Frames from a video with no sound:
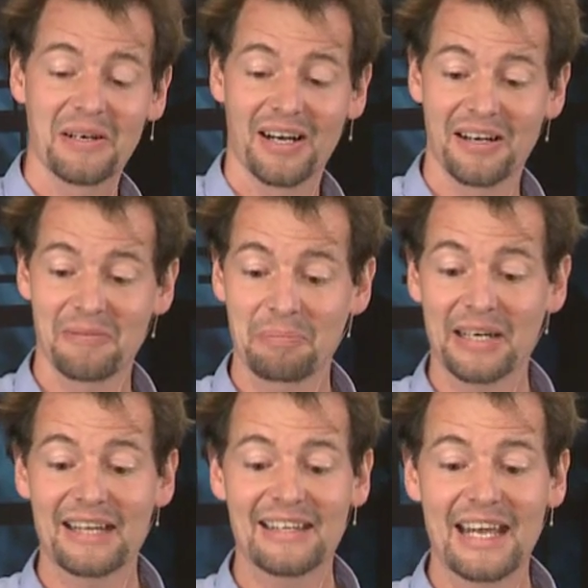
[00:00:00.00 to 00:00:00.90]
um, but
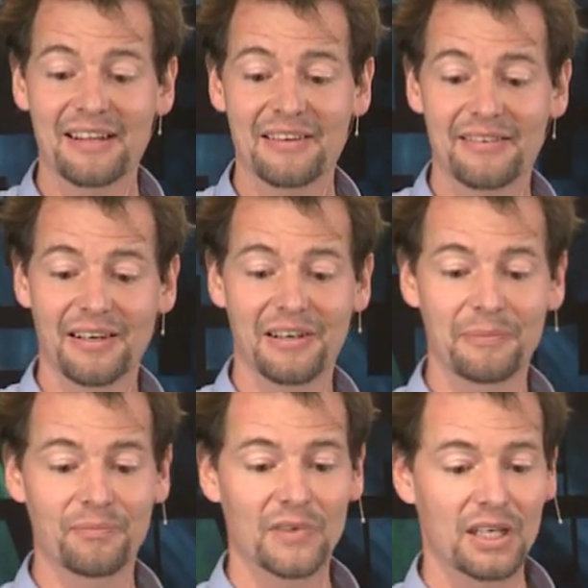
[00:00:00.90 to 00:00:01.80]
at the end,
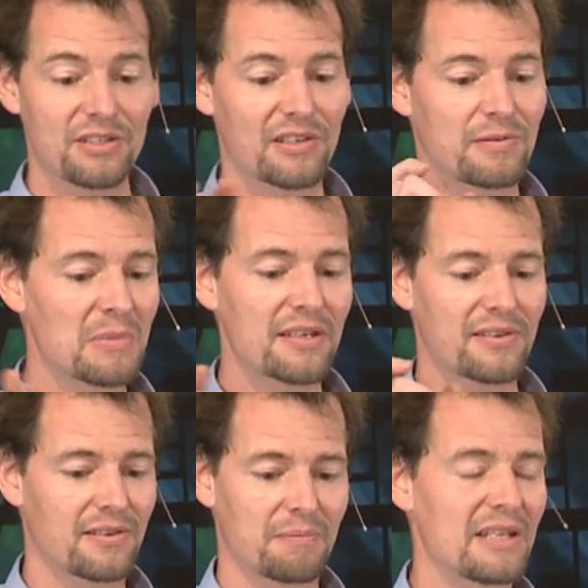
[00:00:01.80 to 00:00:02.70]
um, he just mis
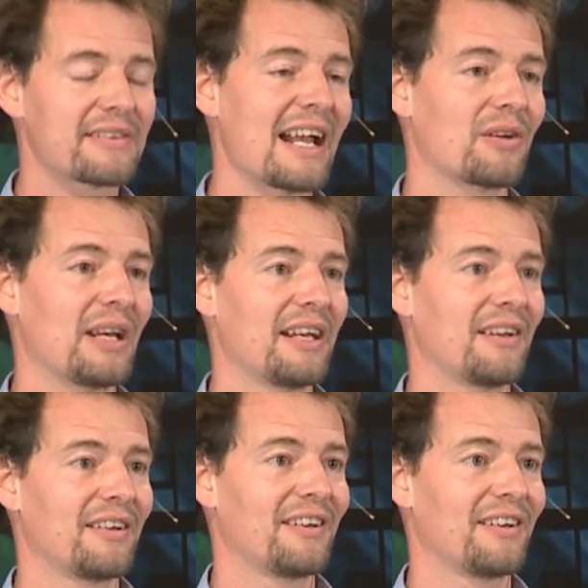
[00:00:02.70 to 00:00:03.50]
miscalculated.